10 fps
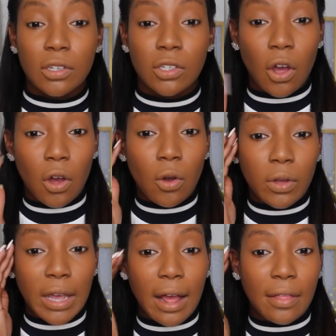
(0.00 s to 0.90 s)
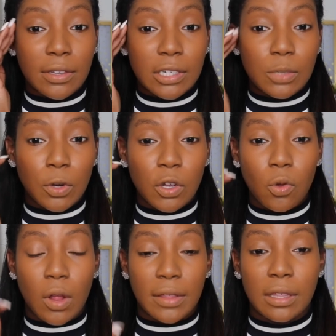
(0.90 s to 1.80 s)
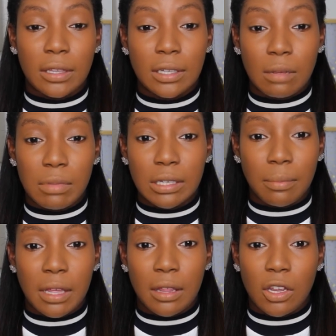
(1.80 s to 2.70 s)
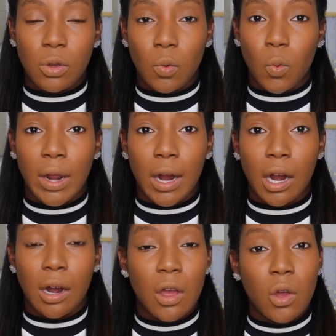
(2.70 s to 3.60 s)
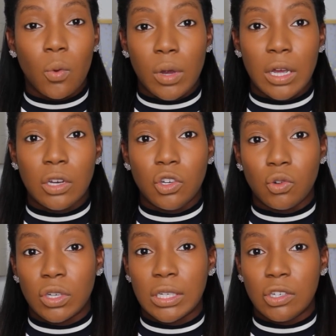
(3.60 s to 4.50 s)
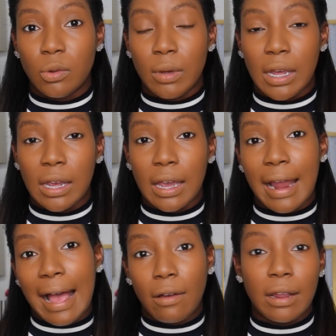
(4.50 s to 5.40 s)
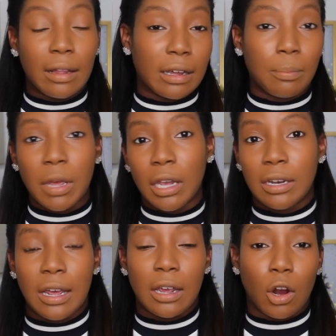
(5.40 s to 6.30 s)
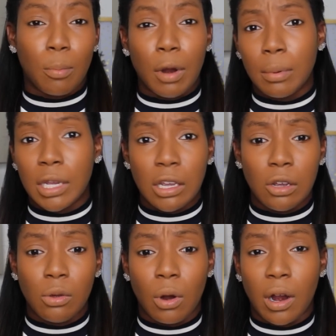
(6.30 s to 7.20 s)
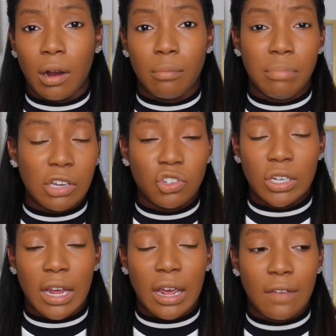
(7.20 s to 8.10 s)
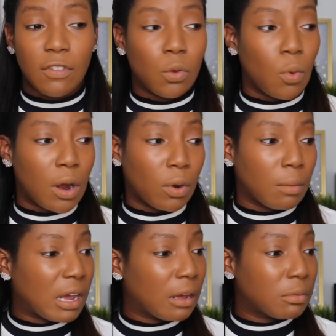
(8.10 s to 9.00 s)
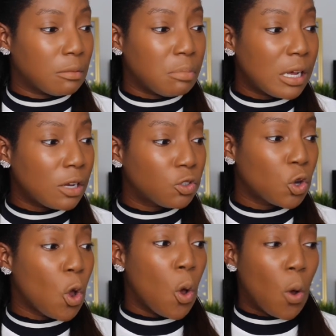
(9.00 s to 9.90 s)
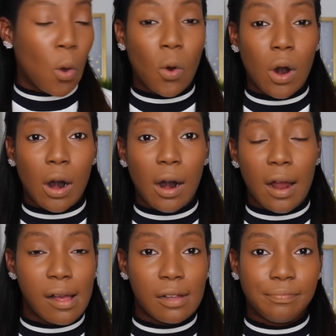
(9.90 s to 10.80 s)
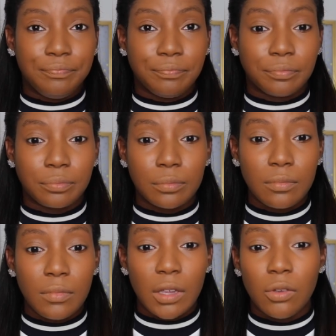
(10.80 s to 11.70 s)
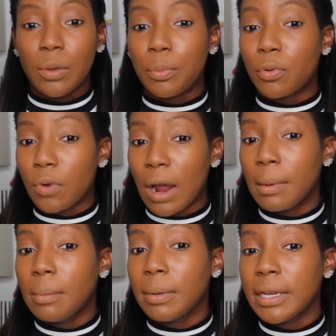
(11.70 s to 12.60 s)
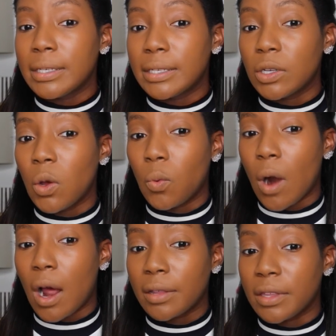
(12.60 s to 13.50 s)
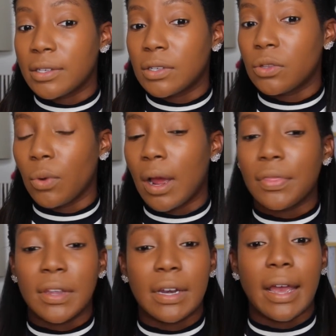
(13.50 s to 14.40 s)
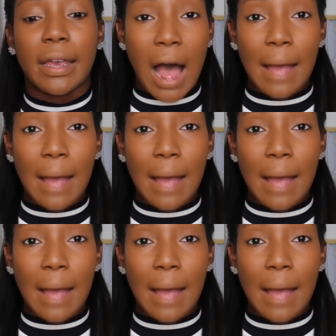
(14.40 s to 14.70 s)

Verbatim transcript: So yeah, this is pretty cool. I think this can be something that you can wear when you're just doing an outing, like a picnic or a barbecue or a beach day if you wanna wear makeup to the beach, or you could probably still rock this throughout the night.